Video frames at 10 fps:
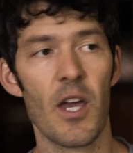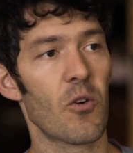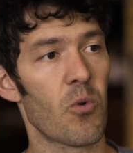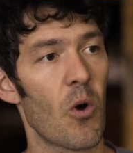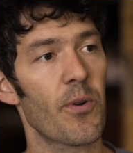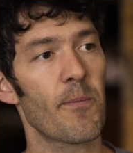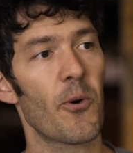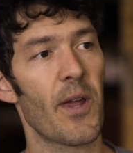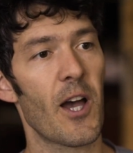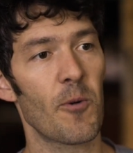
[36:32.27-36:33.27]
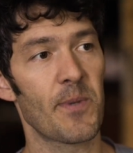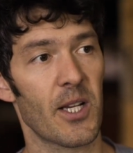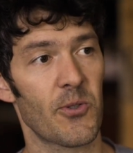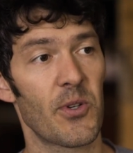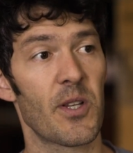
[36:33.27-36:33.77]
Growth hormone helps
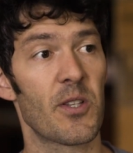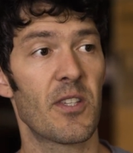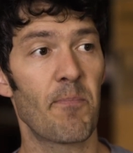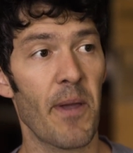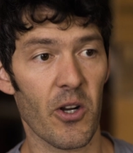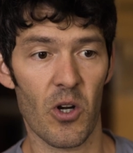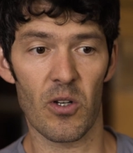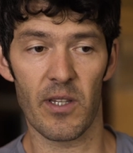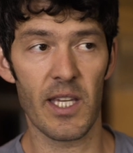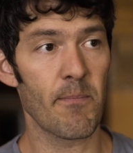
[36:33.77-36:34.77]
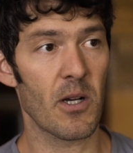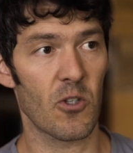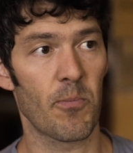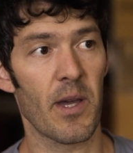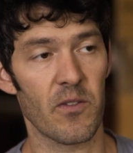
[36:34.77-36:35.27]
actually to spare our lean
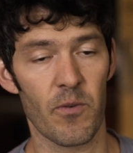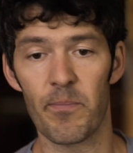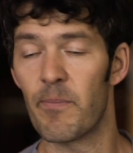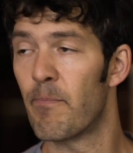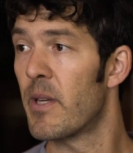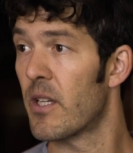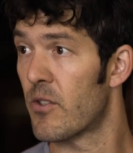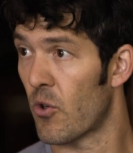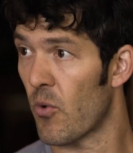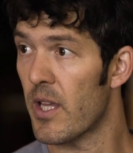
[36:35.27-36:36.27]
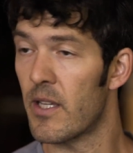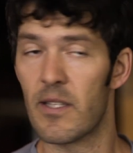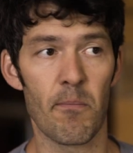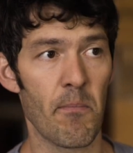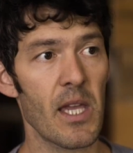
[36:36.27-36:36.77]
muscle mass from being degraded
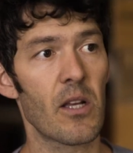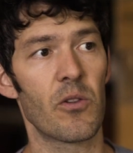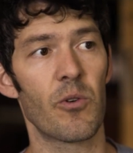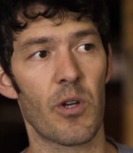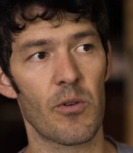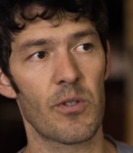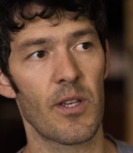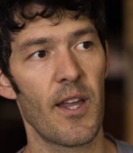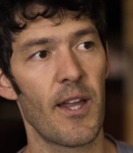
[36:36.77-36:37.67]
to make glucose.